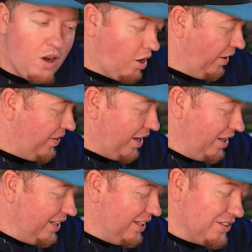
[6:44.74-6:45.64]
All right, the
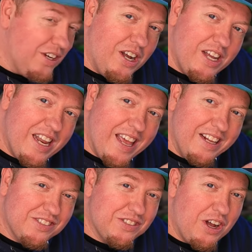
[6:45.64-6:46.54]
LED's on
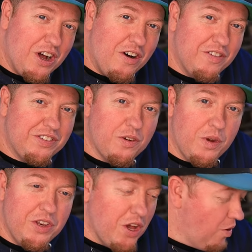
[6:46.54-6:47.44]
and it's solved, so
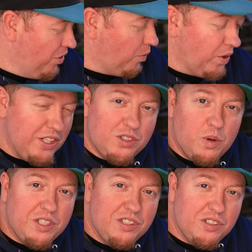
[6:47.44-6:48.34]
we know the reed
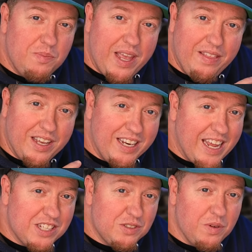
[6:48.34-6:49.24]
switches made the
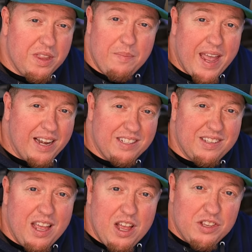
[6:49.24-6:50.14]
connection with the
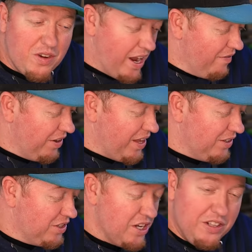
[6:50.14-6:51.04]
magnets. So
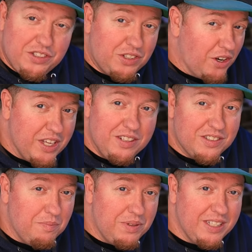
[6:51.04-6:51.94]
everything's good, the circuit
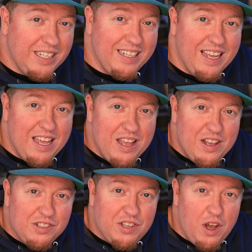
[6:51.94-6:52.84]
is complete.
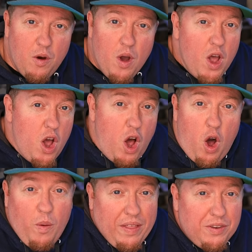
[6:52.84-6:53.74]
So
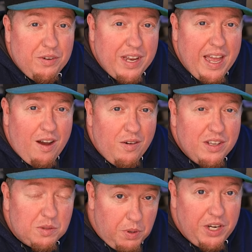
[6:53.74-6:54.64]
all we have to do now
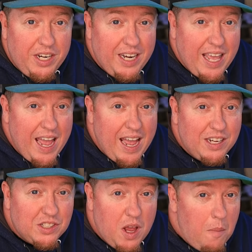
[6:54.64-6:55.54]
is put it into
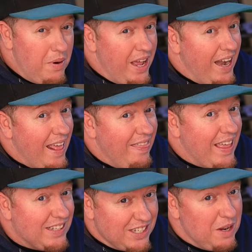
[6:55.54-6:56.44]
cache, but
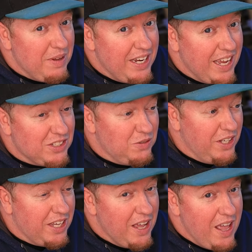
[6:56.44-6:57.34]
that's gonna be next
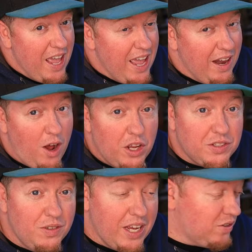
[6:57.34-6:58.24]
week. And
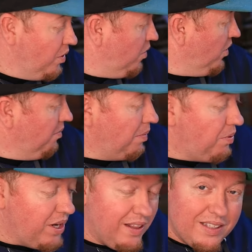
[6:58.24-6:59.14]
also next week, we're gonna be
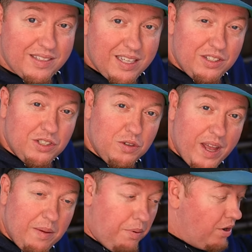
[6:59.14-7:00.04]
putting this into
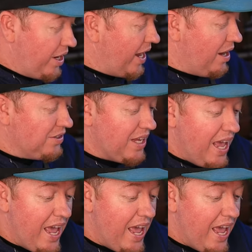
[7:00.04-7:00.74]
a birdhouse